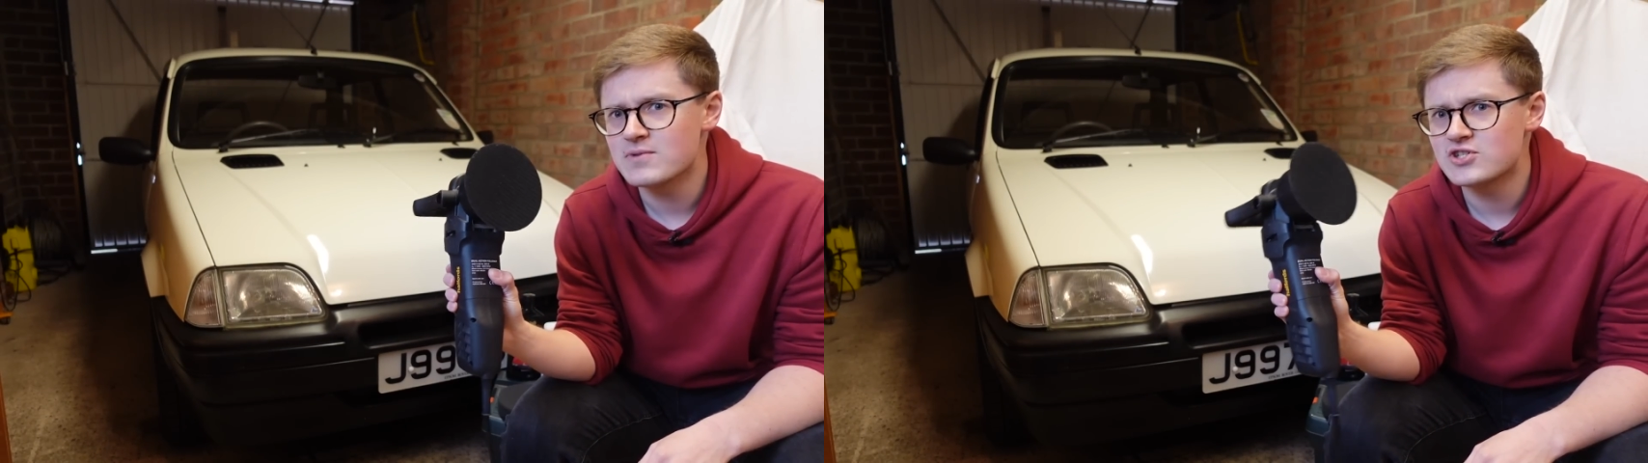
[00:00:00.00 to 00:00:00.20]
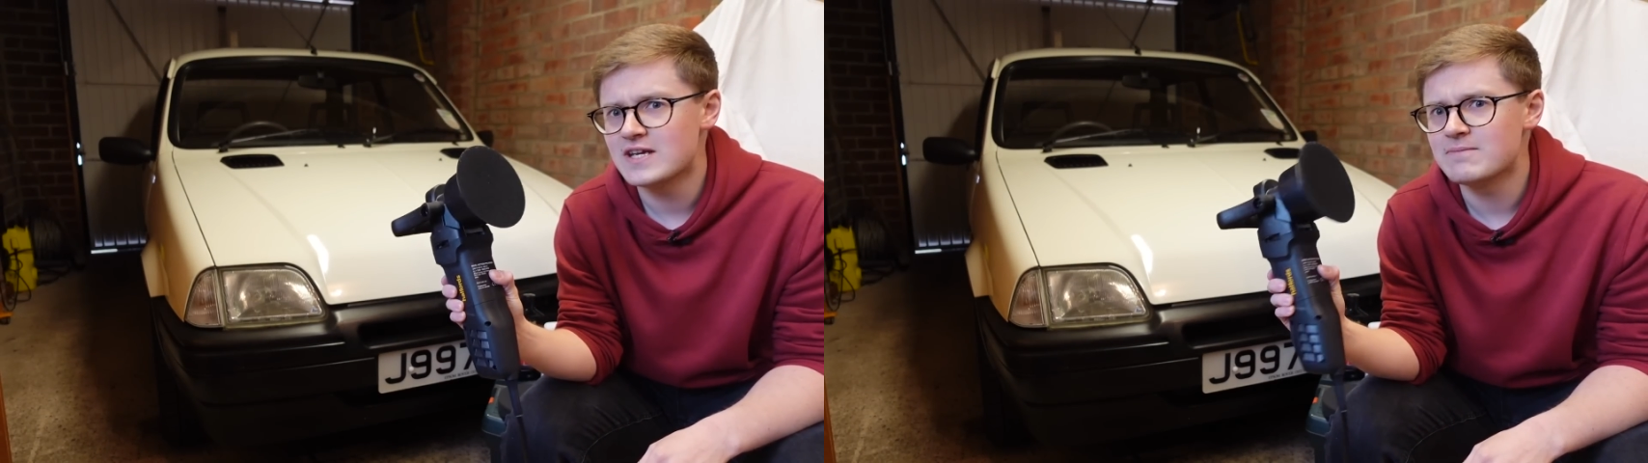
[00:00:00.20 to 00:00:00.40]

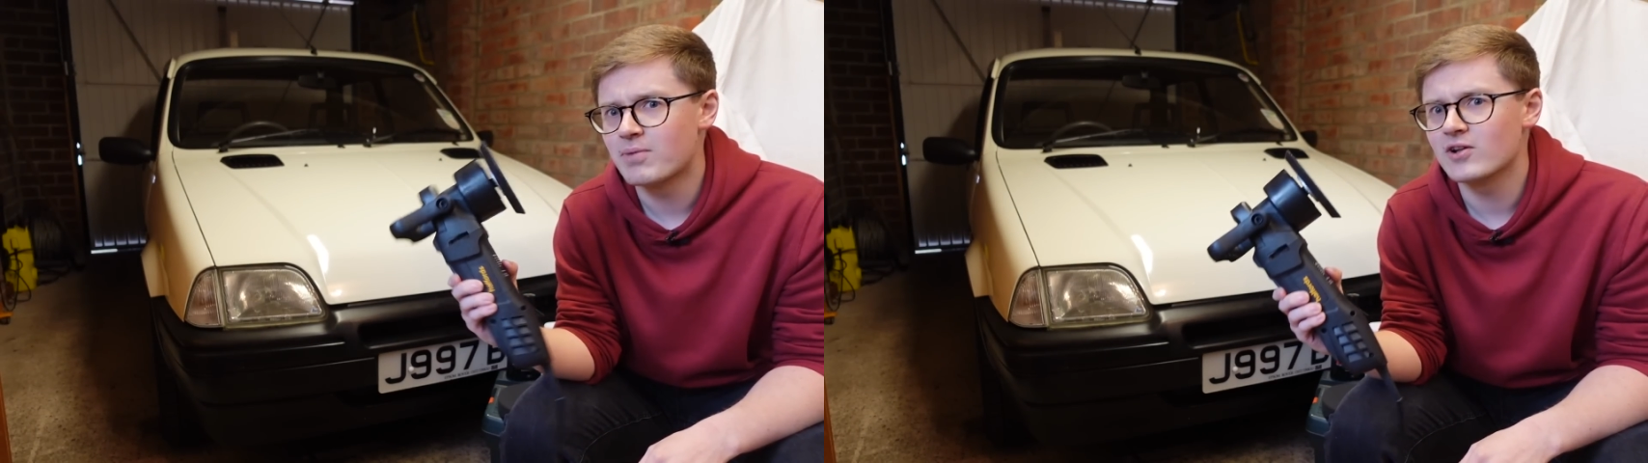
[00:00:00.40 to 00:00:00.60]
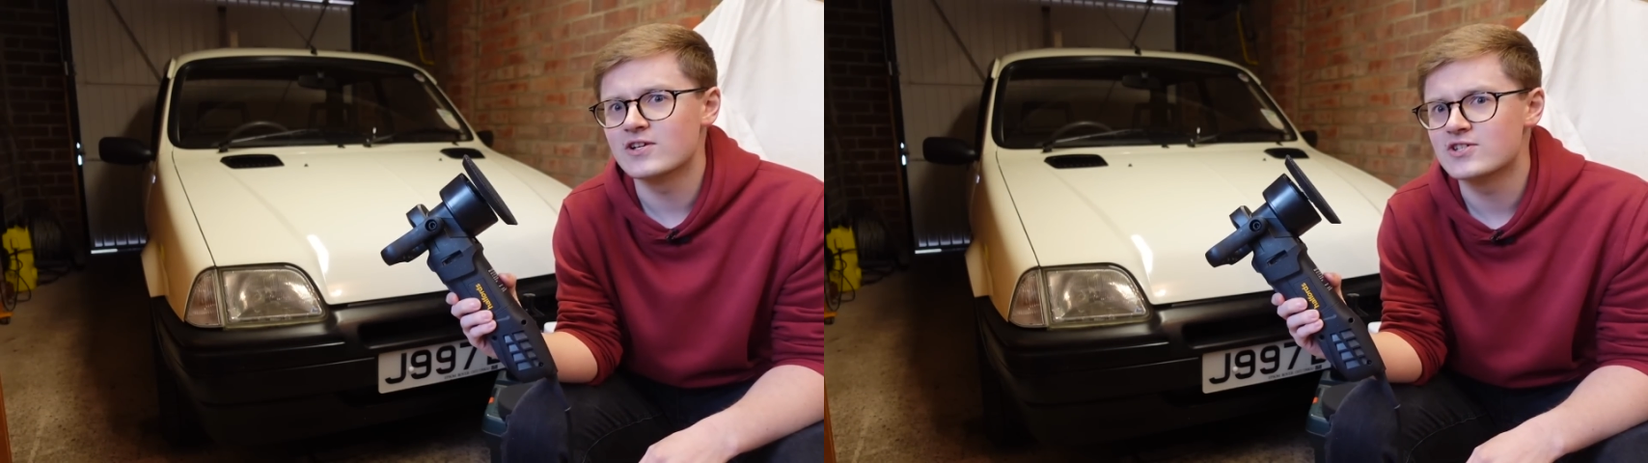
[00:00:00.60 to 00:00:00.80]
machine
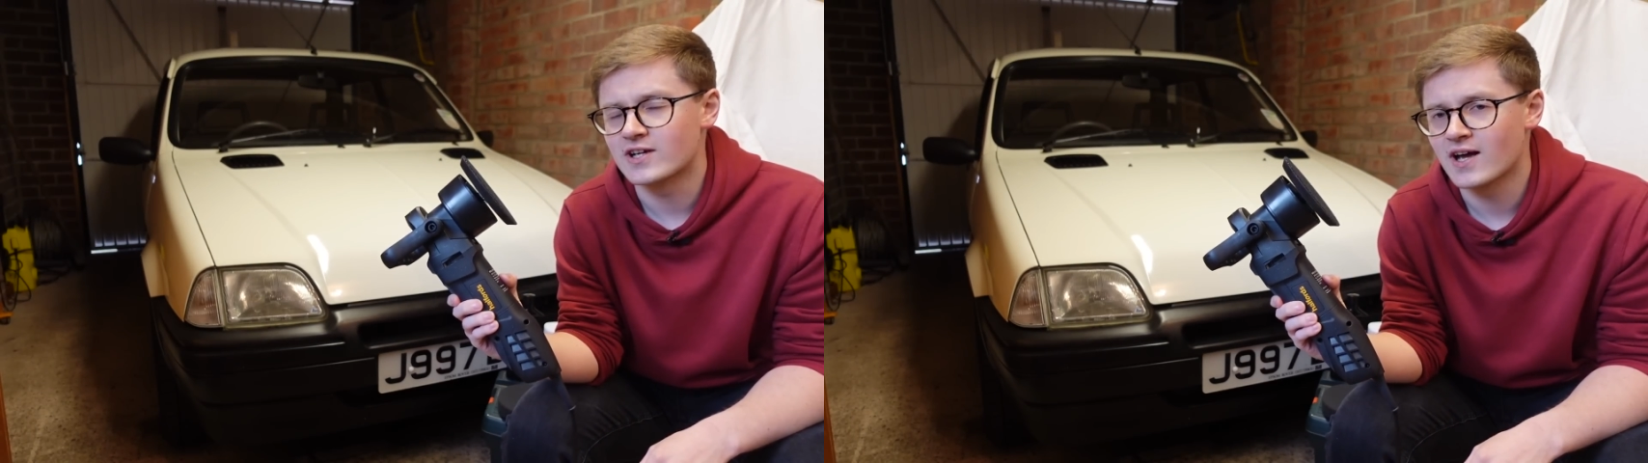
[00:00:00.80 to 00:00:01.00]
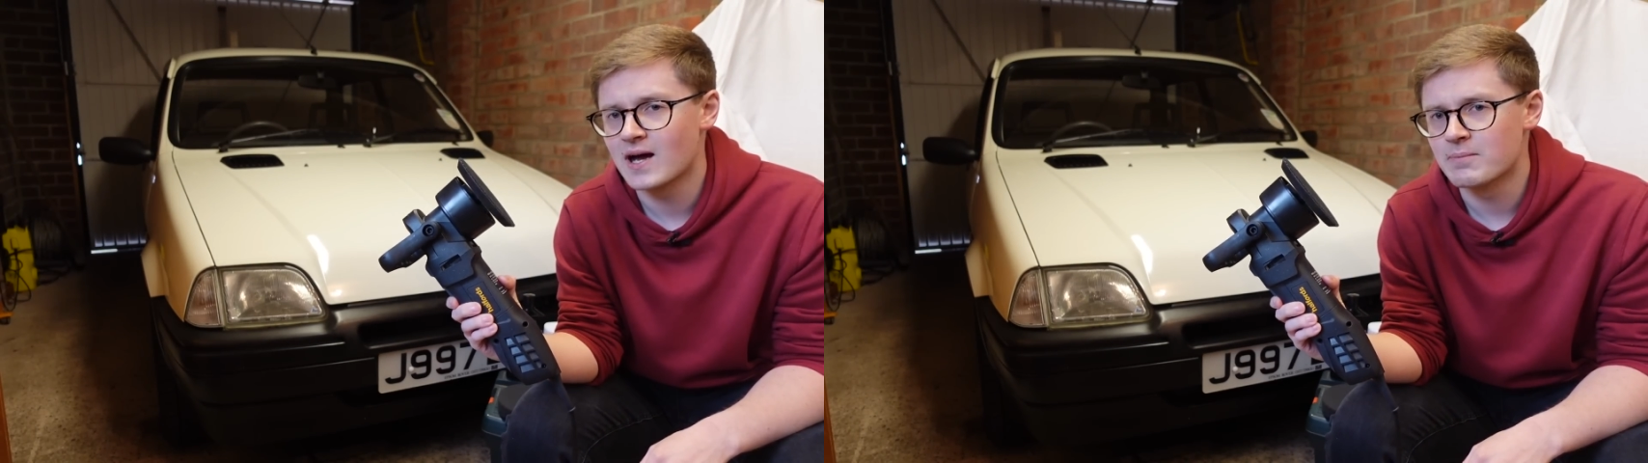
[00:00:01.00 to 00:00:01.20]
polished a
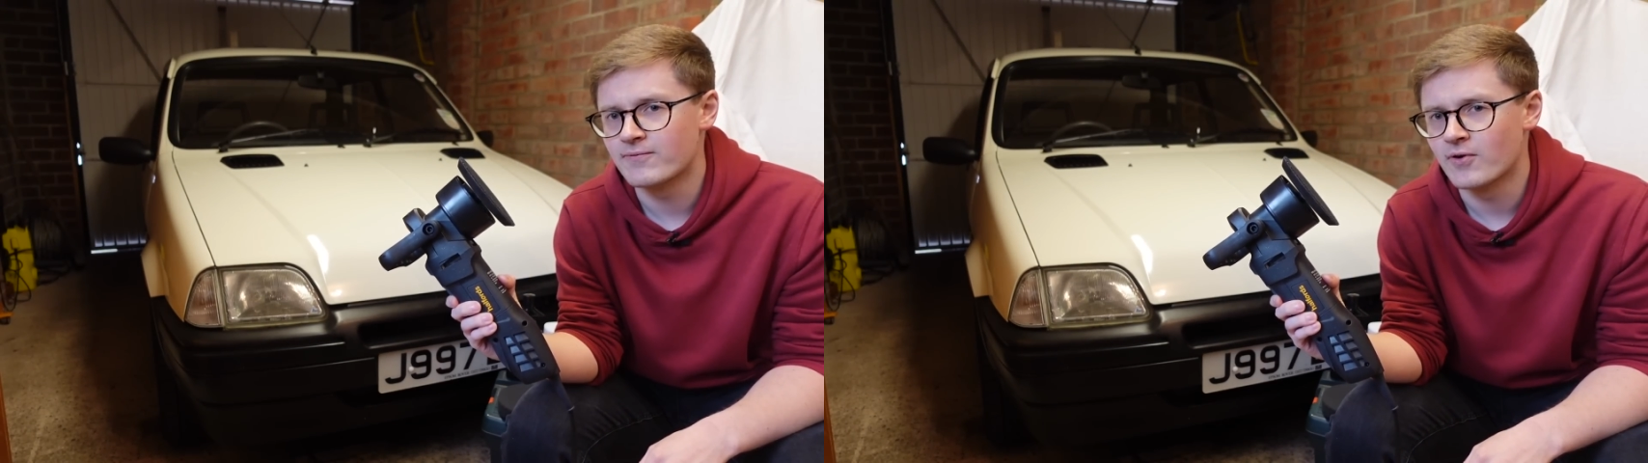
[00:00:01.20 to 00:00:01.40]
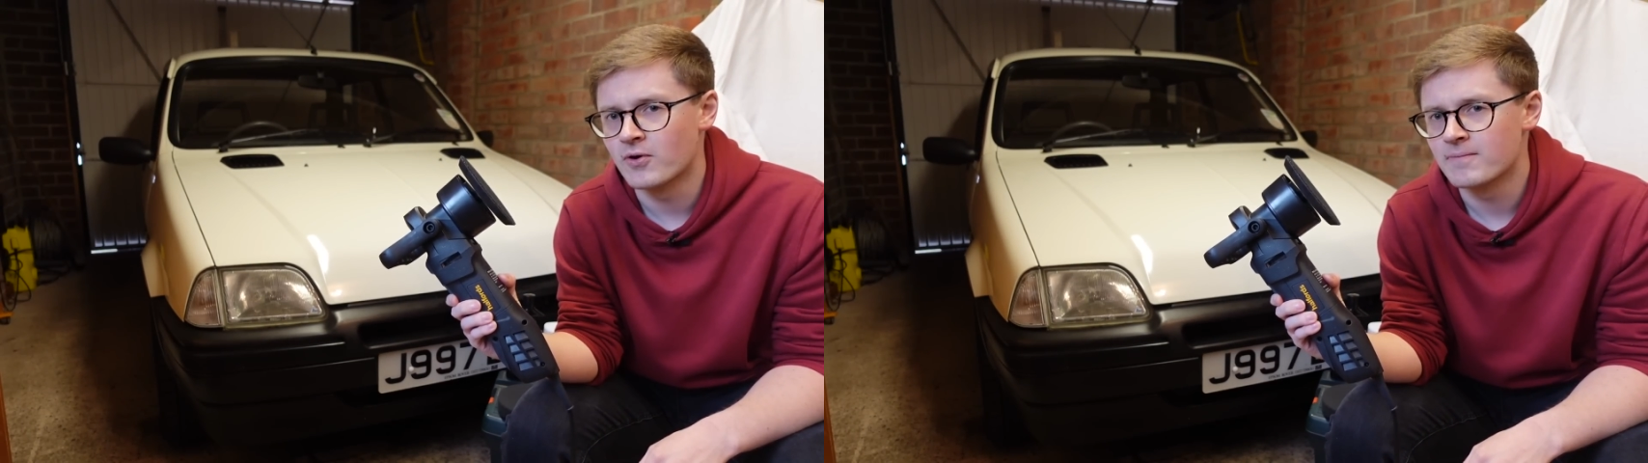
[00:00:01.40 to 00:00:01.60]
car
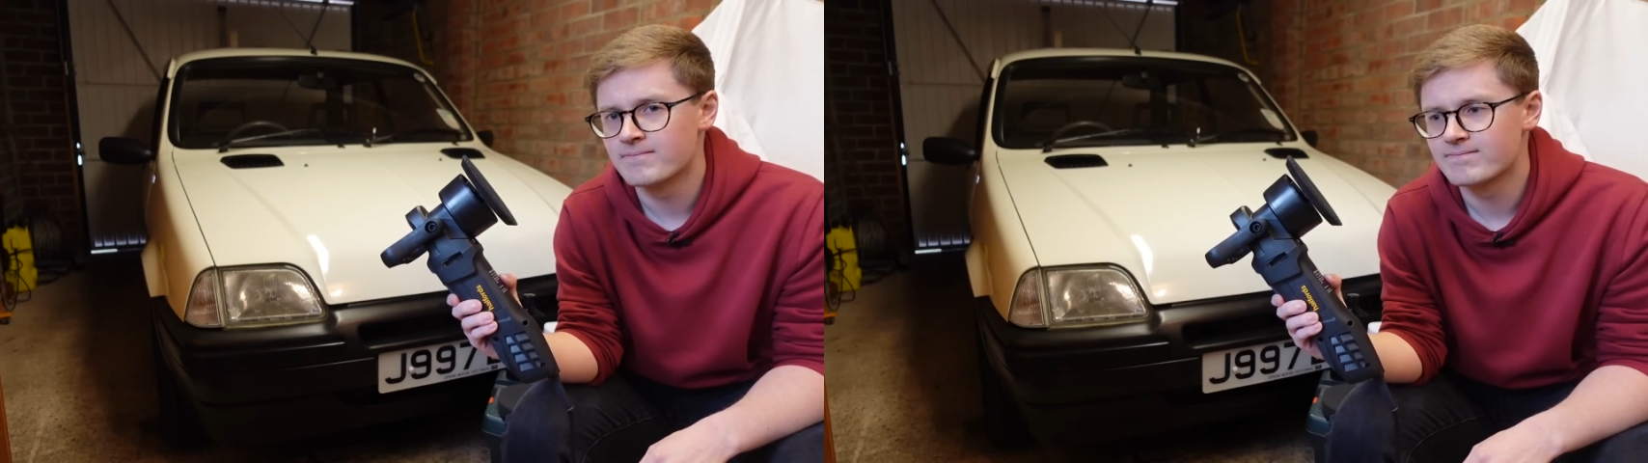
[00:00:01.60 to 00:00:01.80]
before.